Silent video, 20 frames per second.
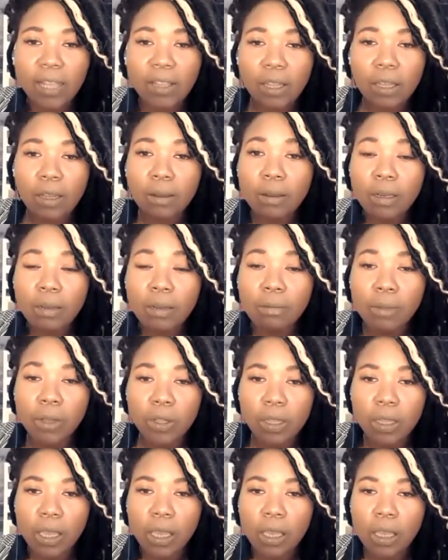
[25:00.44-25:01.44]
the
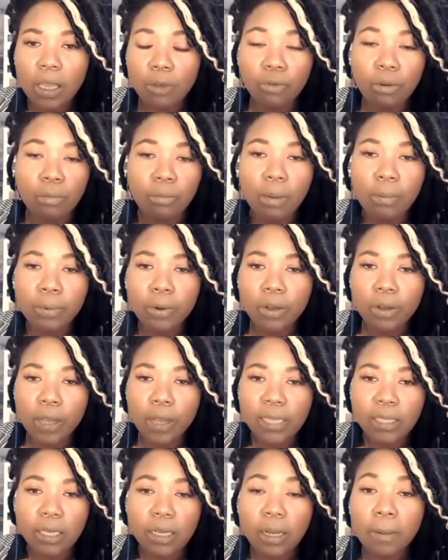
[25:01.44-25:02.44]
community. And remember,
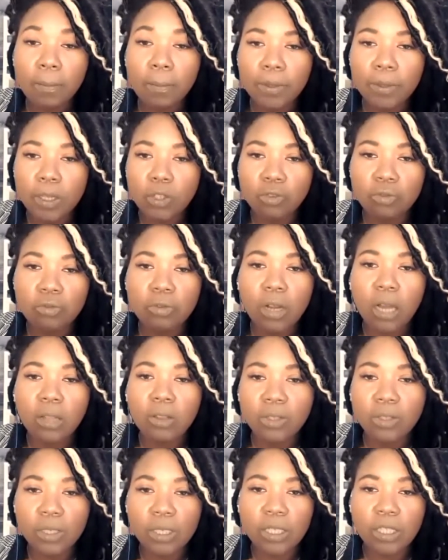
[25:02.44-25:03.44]
as a company, Tru
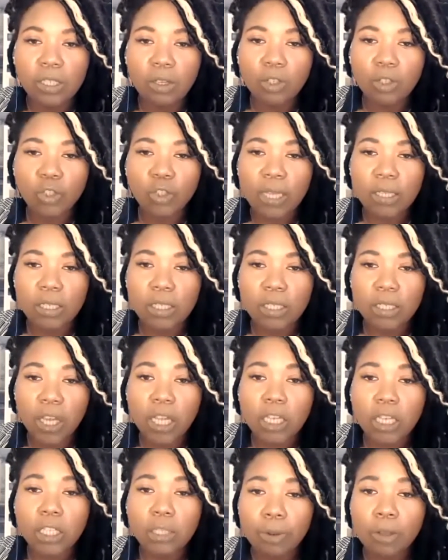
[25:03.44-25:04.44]
Colors is still trying to
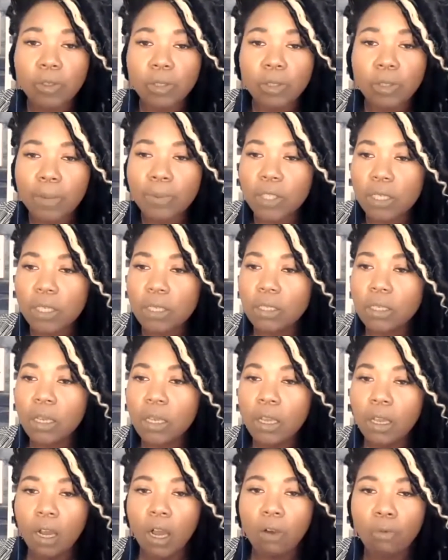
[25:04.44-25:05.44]
change perceptions
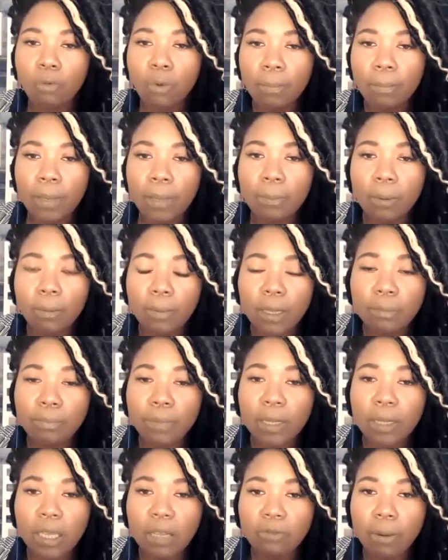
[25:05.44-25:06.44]
of what people
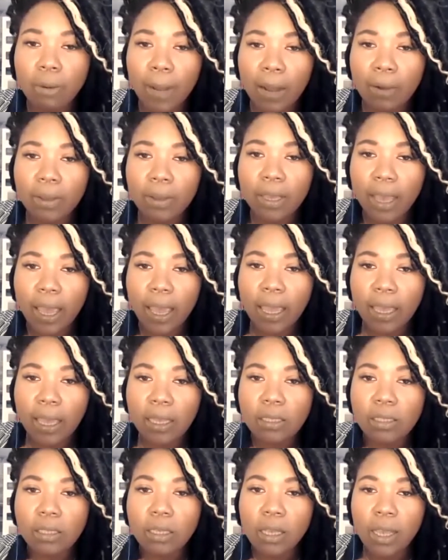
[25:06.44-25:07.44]
believe about
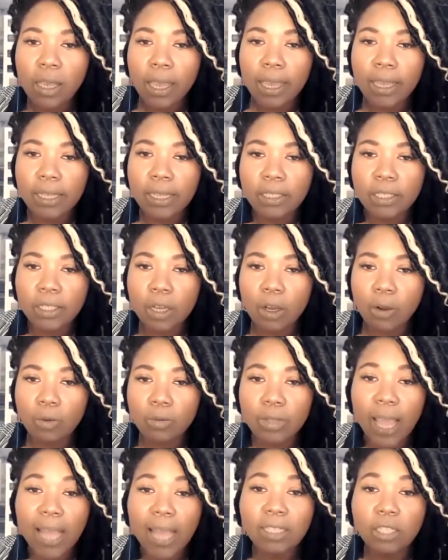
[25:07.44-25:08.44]
gangs. And so
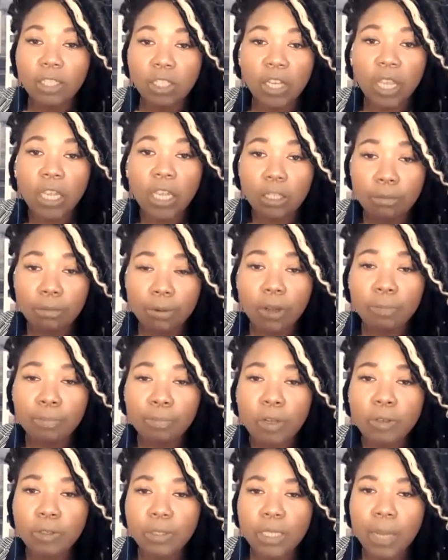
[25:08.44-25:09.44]
that's changing
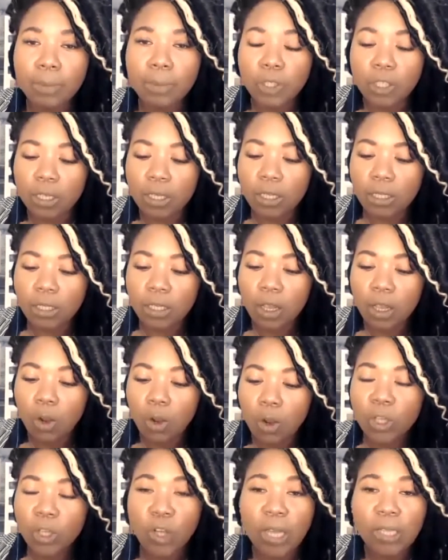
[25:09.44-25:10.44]
perceptions.
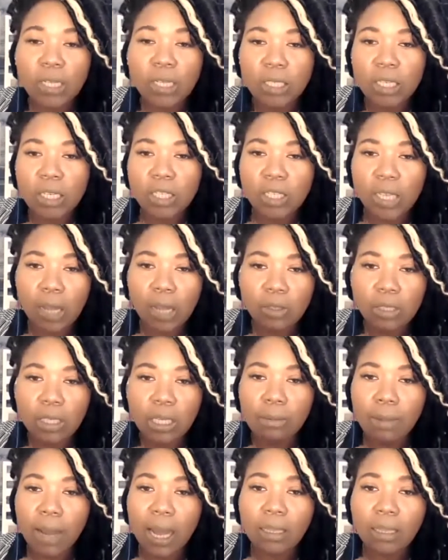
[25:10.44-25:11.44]
We're trying to teach our
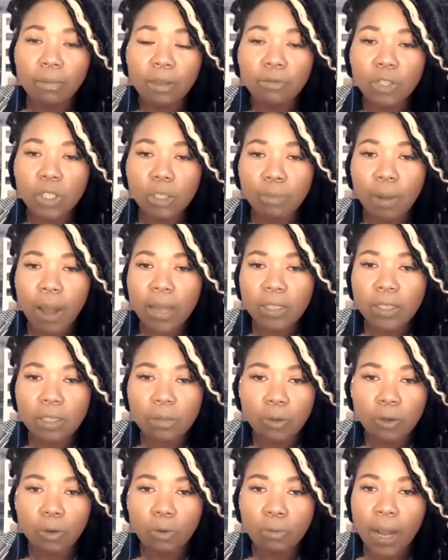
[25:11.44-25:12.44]
team how to be
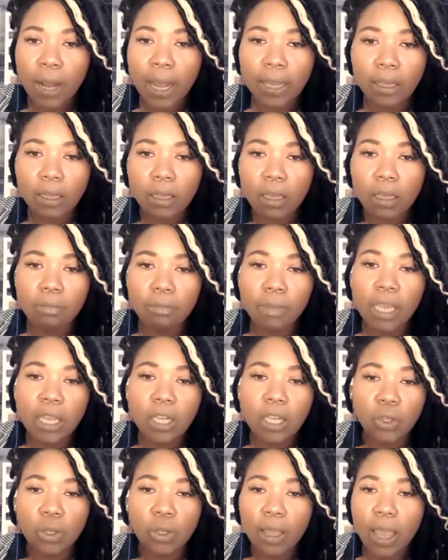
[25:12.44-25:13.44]
responsible by
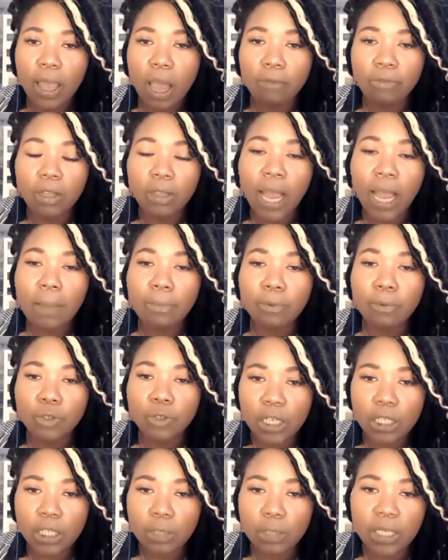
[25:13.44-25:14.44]
making sure they have reliable
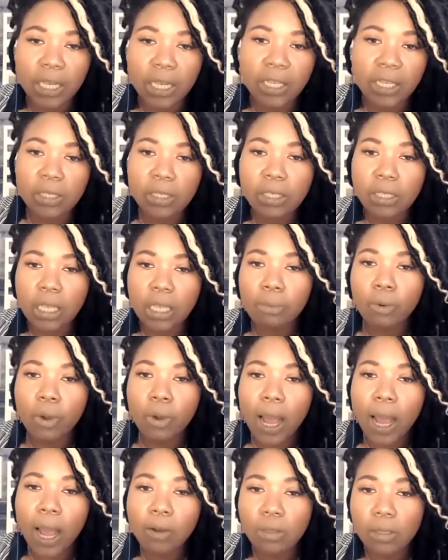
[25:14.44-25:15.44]
transportation, stable
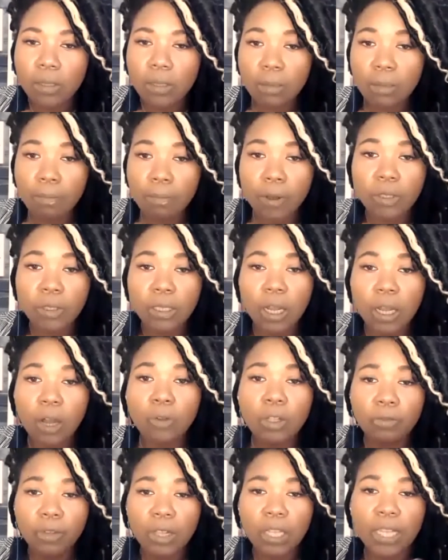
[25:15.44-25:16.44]
housing, and building
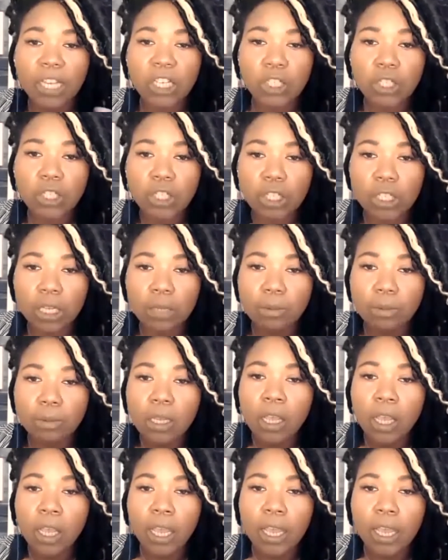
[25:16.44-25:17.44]
healthy relationships.
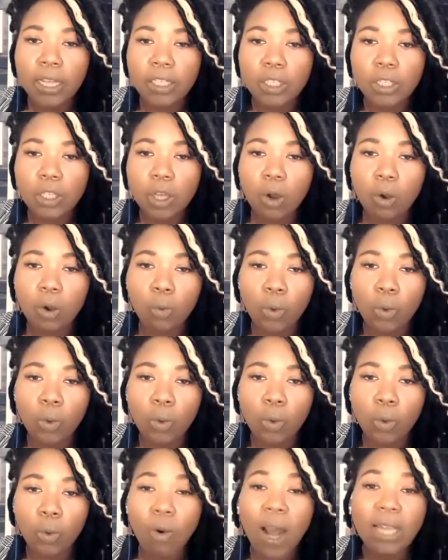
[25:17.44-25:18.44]
And so we
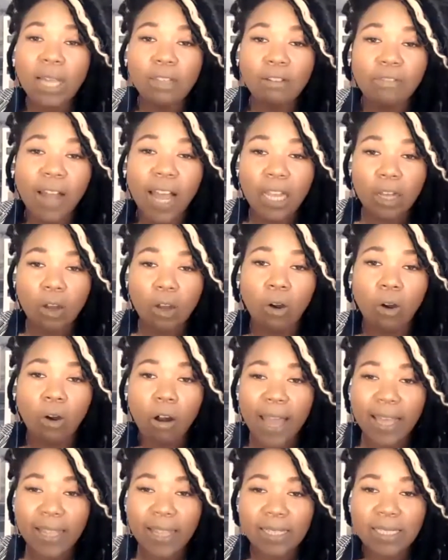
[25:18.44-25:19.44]
quantify all
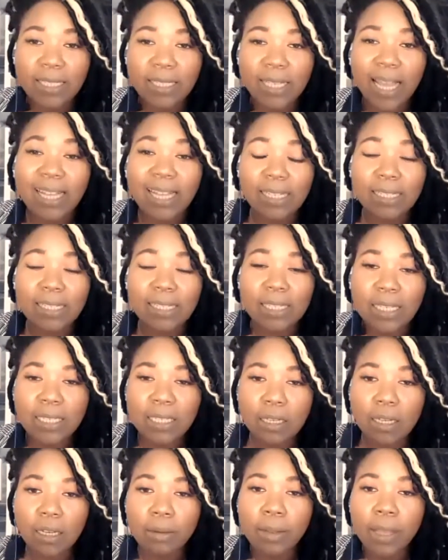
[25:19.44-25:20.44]
that inside the system.